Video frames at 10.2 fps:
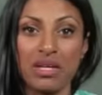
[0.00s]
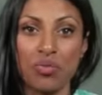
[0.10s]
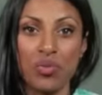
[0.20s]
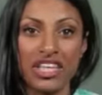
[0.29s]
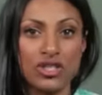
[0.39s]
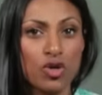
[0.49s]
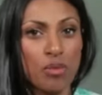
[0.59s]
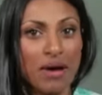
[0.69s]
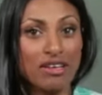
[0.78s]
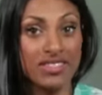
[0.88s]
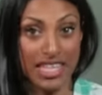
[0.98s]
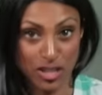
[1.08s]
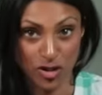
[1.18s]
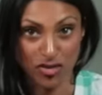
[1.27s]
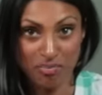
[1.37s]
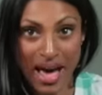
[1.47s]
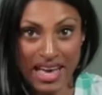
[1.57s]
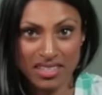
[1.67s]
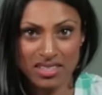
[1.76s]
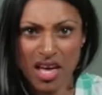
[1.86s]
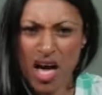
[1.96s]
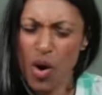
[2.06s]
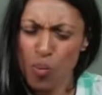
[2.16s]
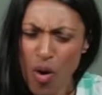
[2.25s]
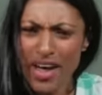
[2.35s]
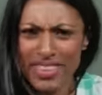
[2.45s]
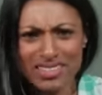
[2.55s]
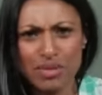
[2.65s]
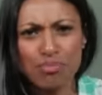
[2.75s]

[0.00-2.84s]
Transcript: mean when they talk about centre of mass and why that's